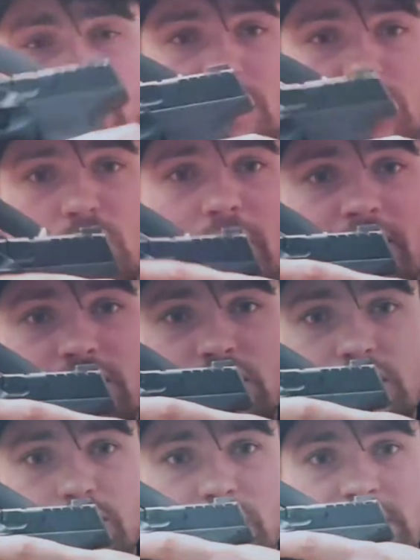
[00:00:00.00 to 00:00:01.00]
You have to
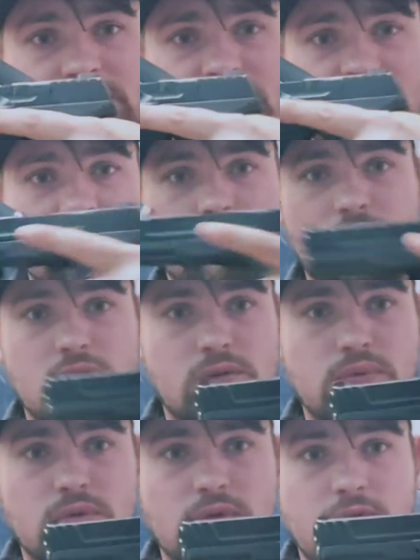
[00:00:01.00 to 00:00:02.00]
depress that in order to
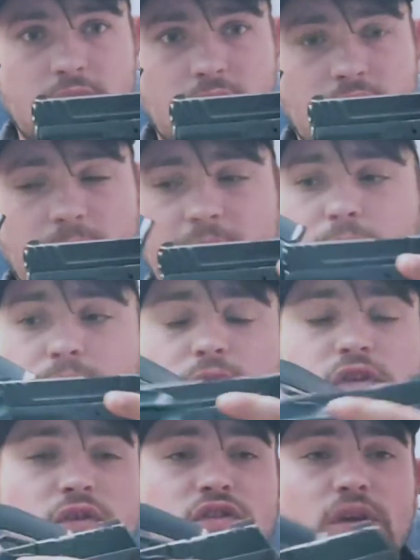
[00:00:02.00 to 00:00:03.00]
pull the firearm out.
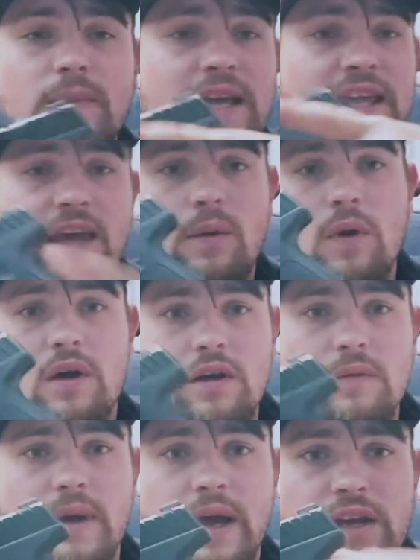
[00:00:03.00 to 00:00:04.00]
So somebody can't walk
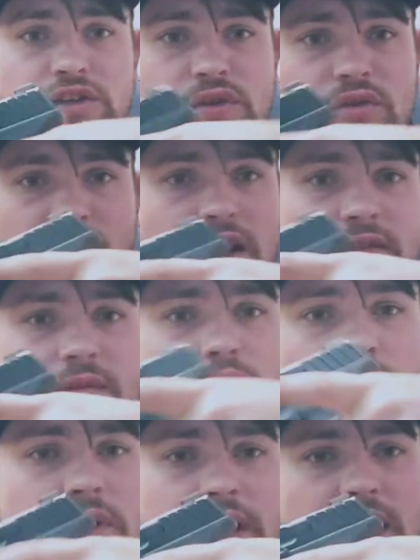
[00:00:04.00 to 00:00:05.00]
up behind you and grab it and
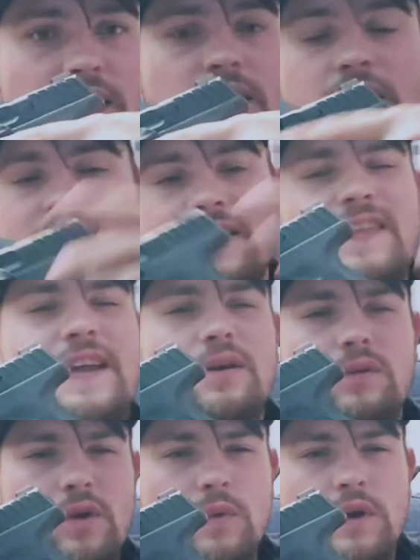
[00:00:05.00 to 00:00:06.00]
pull it out if they
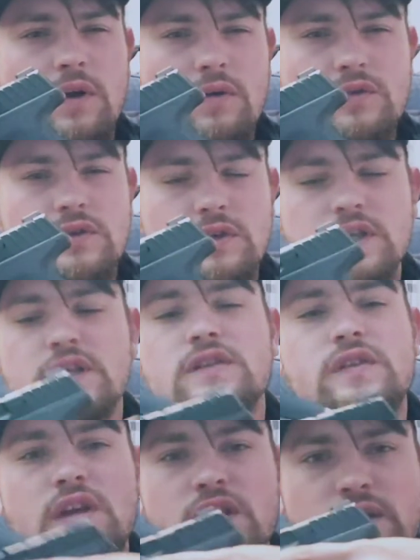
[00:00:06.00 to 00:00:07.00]
don't know what a holster is.
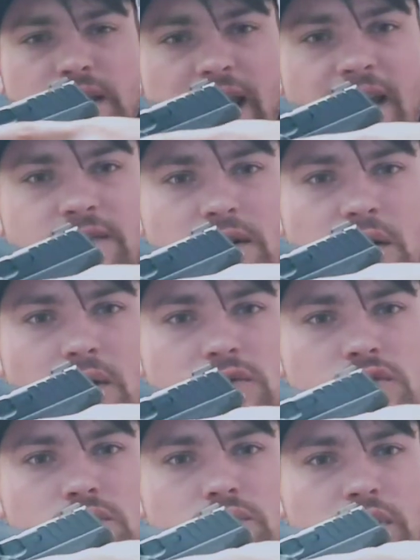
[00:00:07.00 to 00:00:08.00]
They have to know
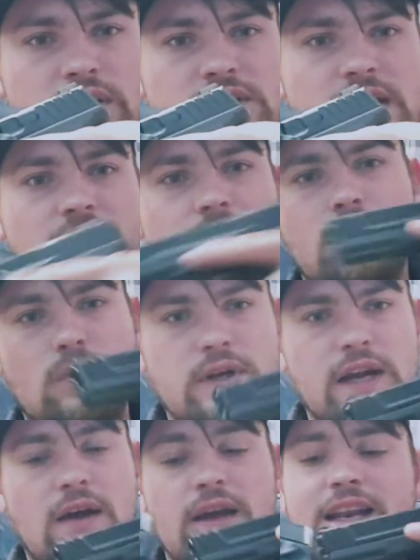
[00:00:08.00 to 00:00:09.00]
to press that and pull it out.